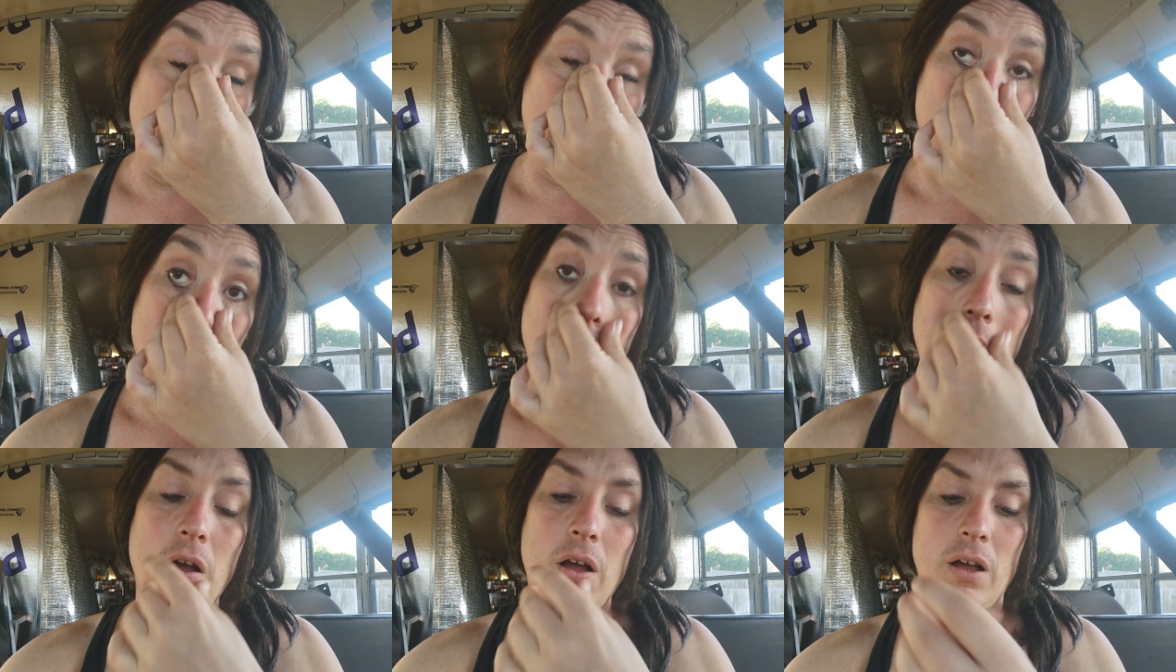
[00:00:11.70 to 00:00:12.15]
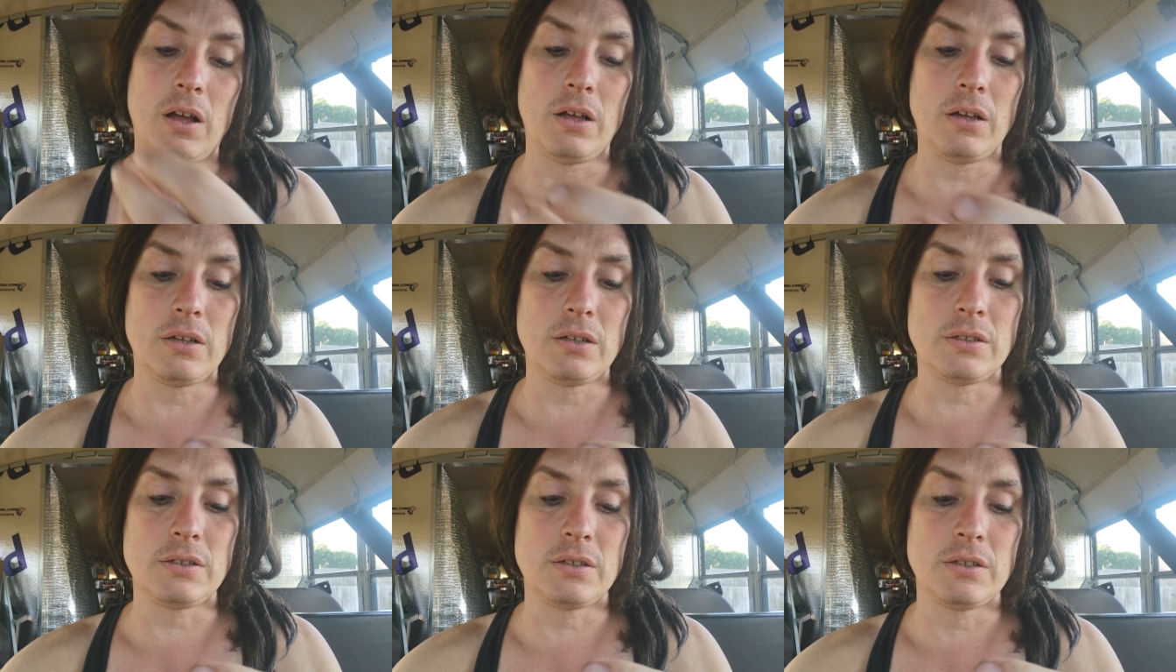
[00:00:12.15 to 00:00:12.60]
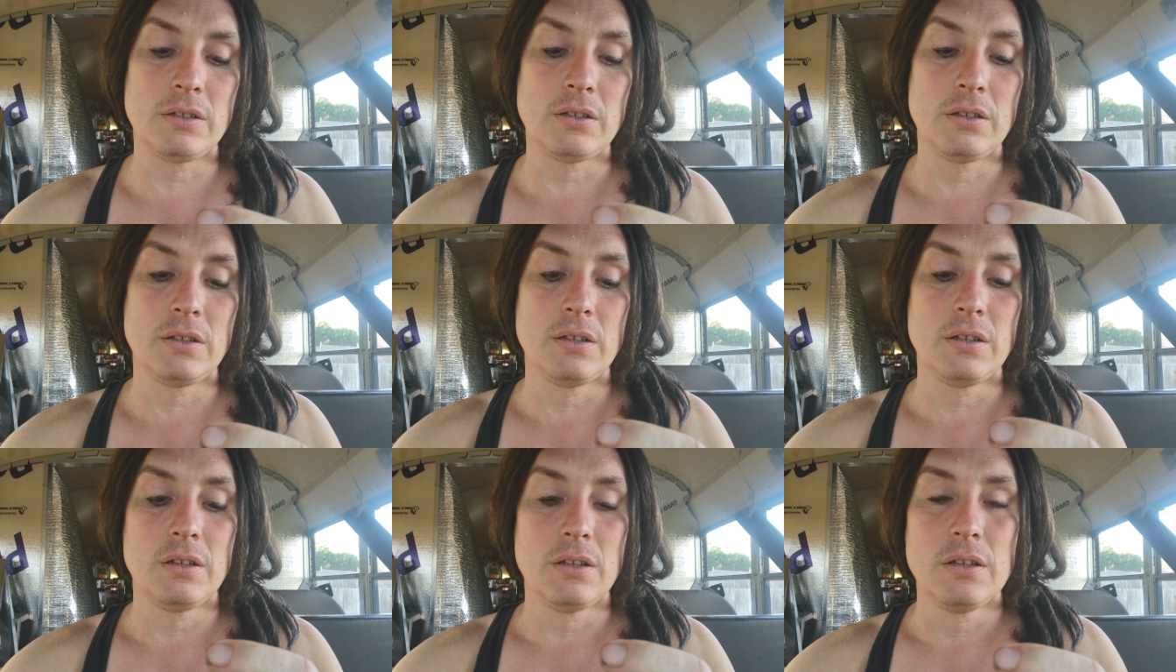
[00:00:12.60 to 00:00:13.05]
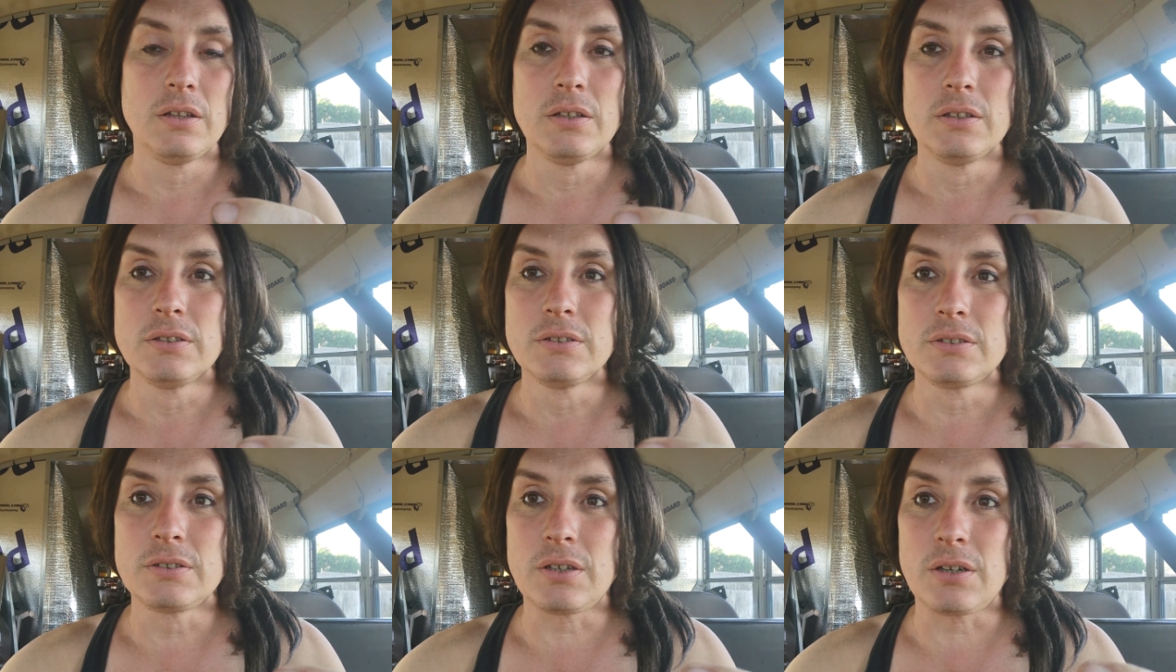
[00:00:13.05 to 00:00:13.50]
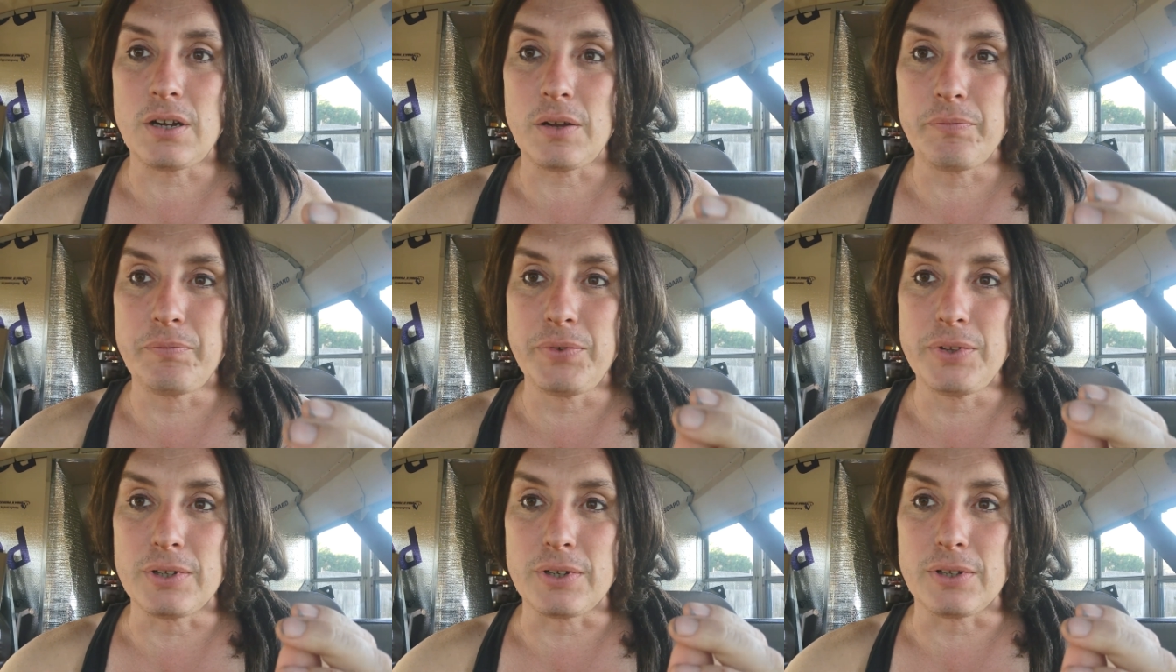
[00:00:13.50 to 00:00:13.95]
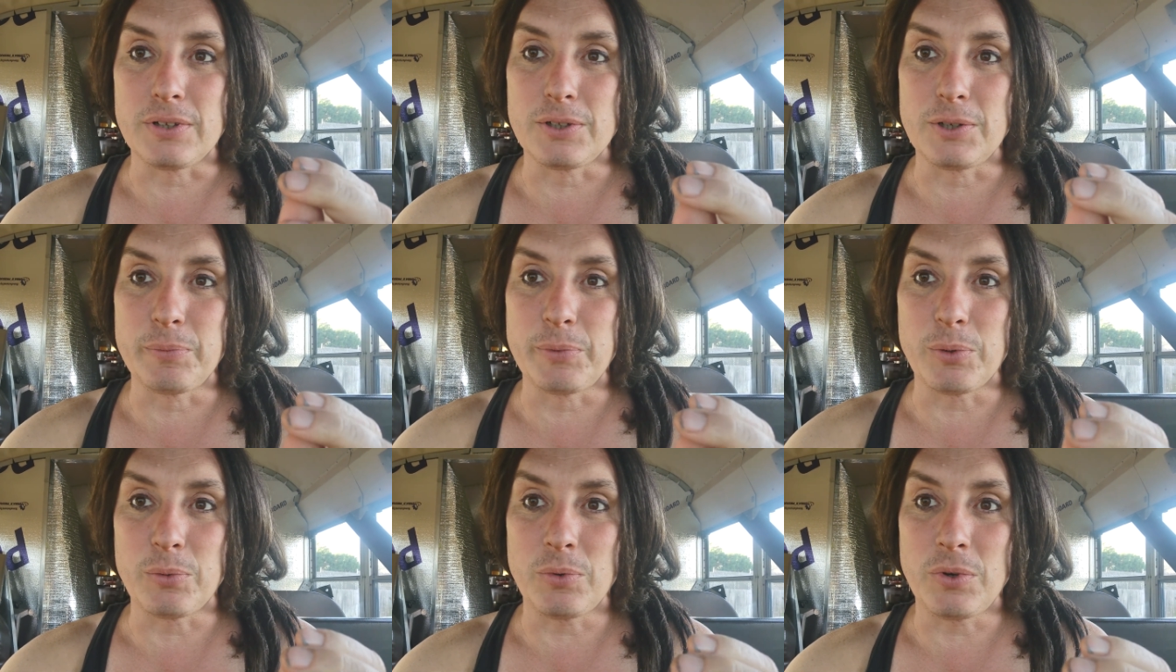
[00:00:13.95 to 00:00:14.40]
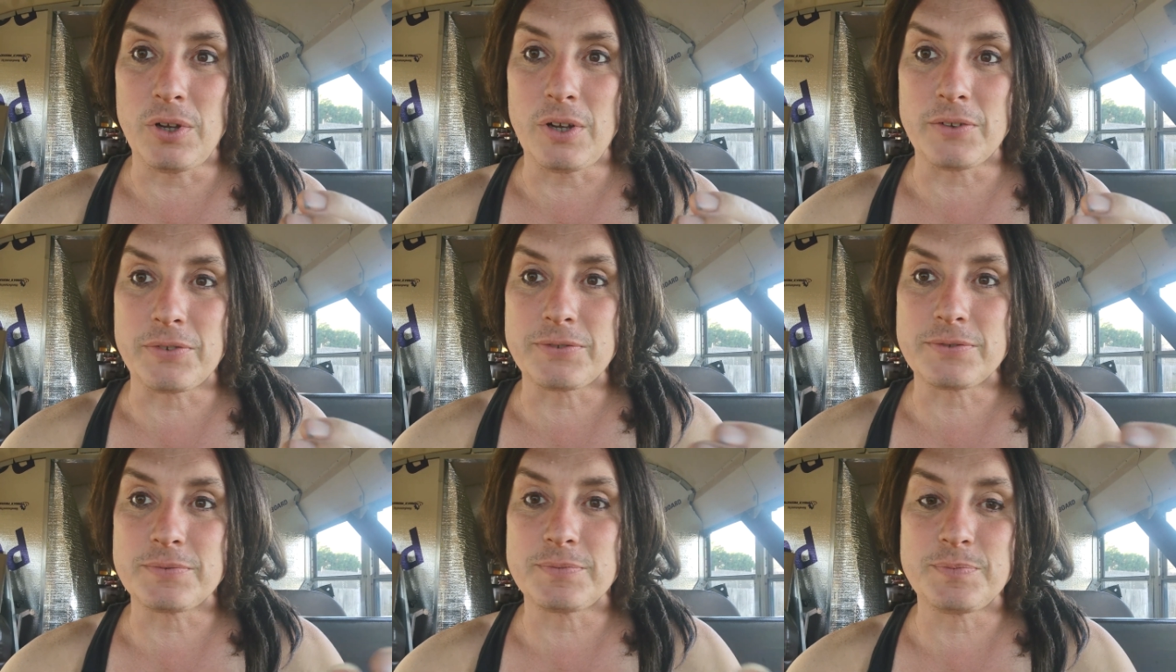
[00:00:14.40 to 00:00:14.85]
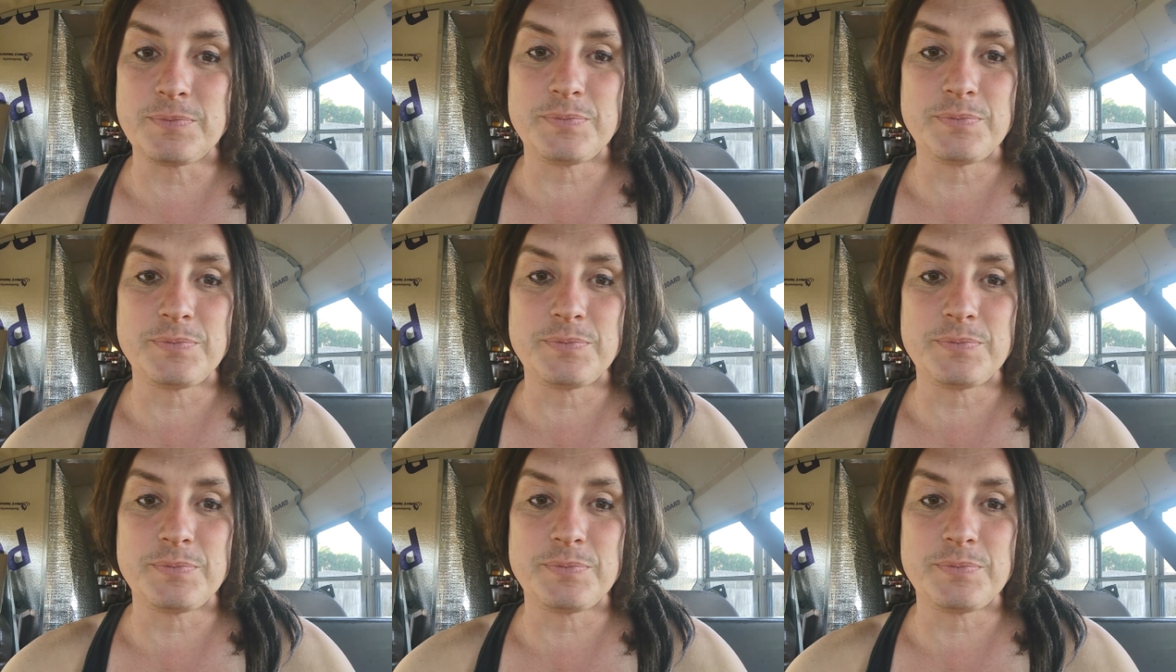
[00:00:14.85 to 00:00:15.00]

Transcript: Oh, sorry, I'm feeling a little bit rough.